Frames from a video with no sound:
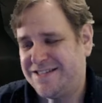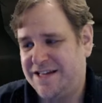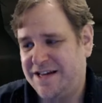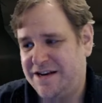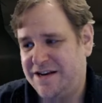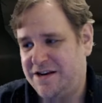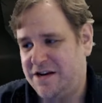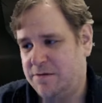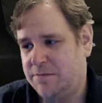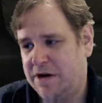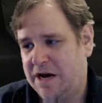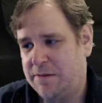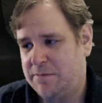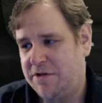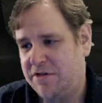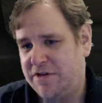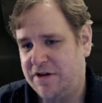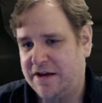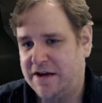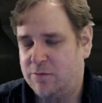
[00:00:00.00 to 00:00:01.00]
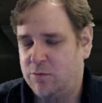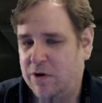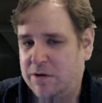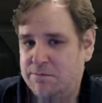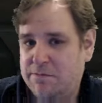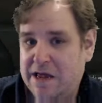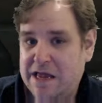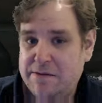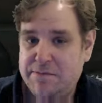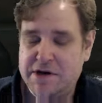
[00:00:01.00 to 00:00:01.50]
then you might be thinking, well,
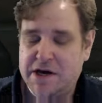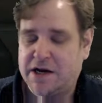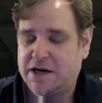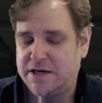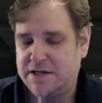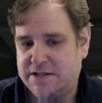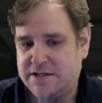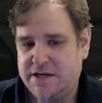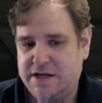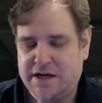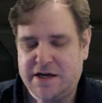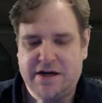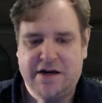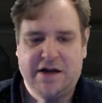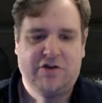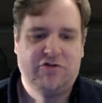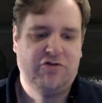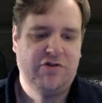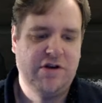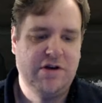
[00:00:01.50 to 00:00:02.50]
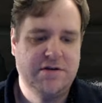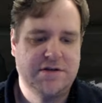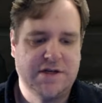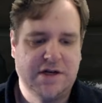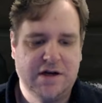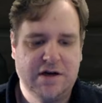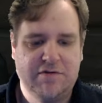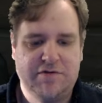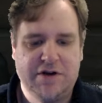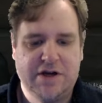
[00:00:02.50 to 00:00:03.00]
maybe I can sneak an extra use
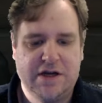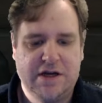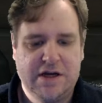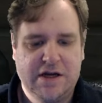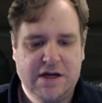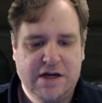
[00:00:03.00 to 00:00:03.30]
out of it.